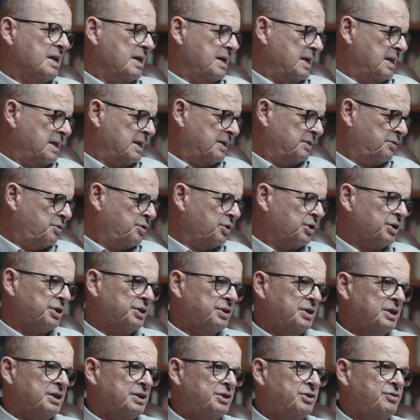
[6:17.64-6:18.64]
And third,
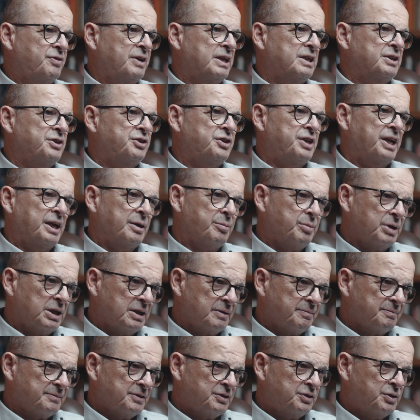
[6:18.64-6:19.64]
it's very stable.
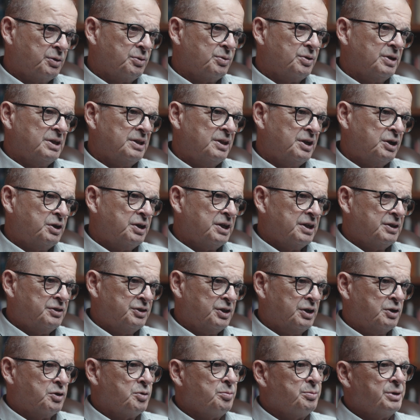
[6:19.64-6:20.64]
So it's a
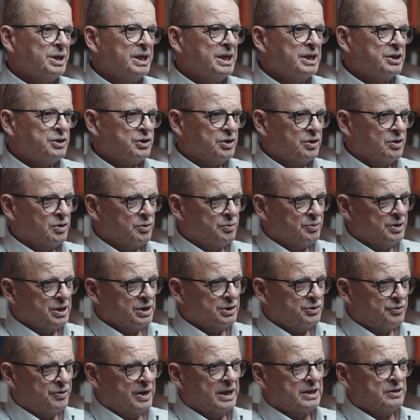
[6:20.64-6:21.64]
combination of these
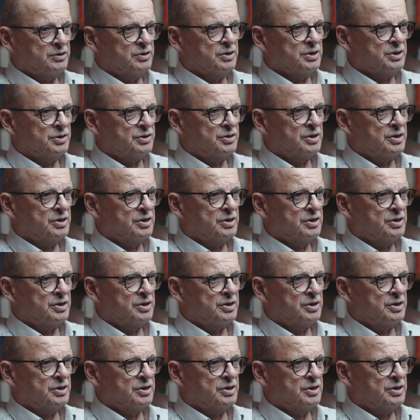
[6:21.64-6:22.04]
factors